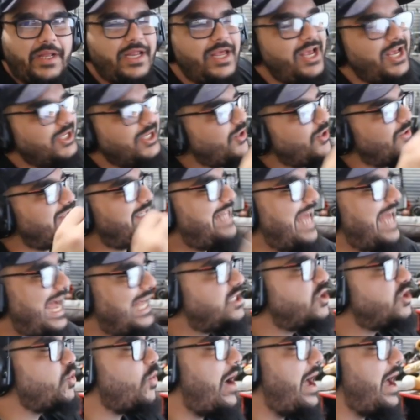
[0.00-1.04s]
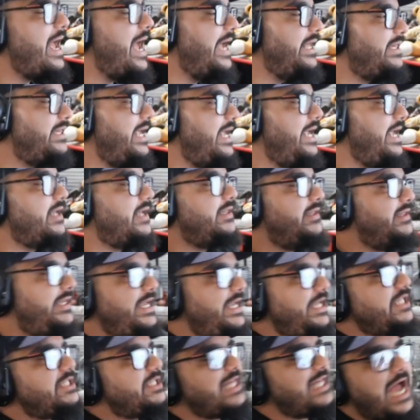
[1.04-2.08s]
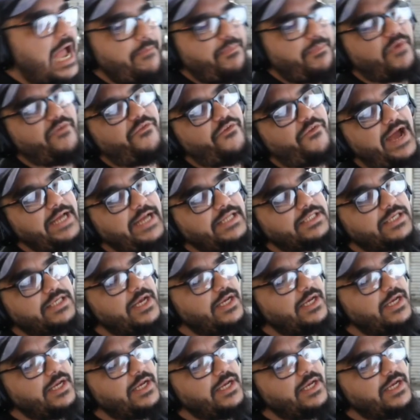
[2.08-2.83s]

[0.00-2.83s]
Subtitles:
So that's why I think these type of fights,